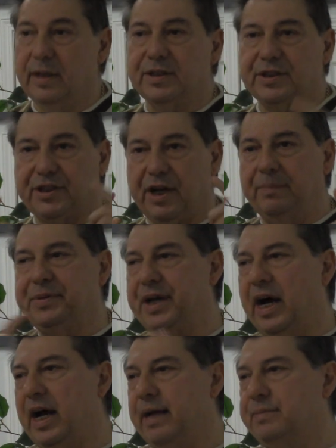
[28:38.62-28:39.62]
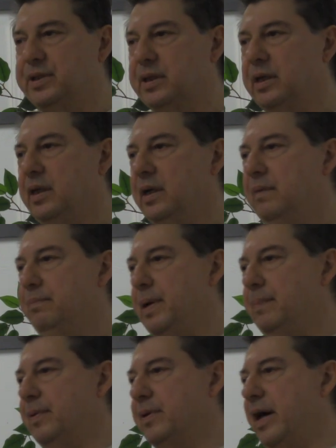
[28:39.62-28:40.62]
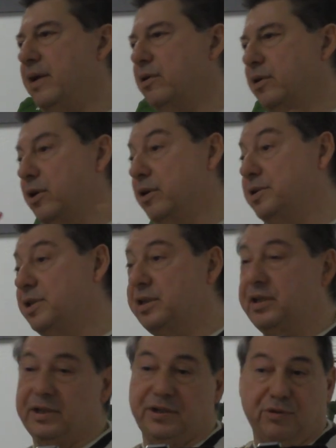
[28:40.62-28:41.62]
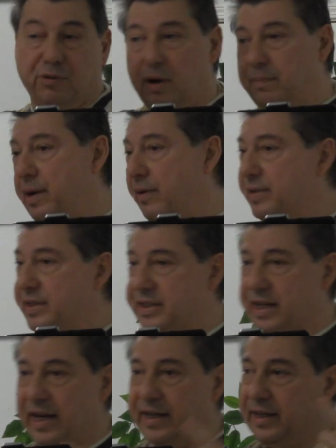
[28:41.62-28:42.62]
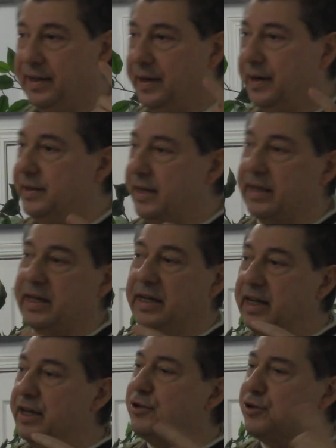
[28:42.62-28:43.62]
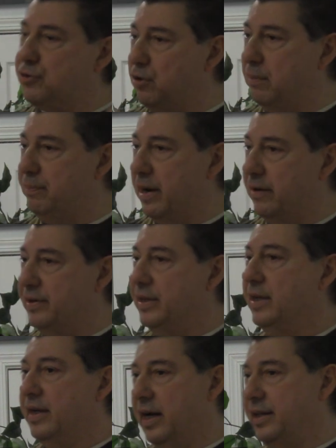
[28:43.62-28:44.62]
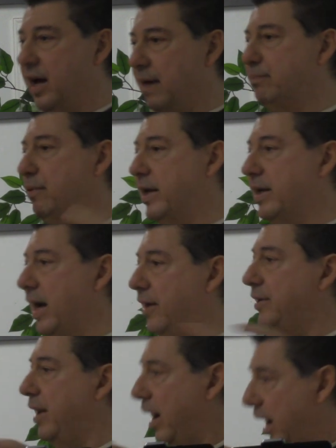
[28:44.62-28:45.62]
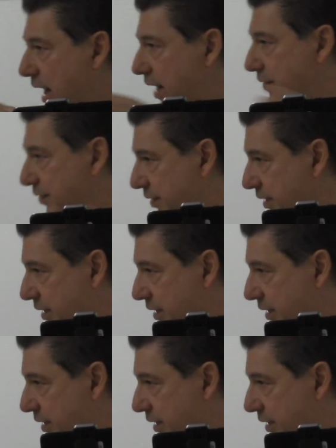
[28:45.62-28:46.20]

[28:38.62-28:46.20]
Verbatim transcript: Sometimes people that are allergic to strawberries say they can eat a strawberry and not break out in hives.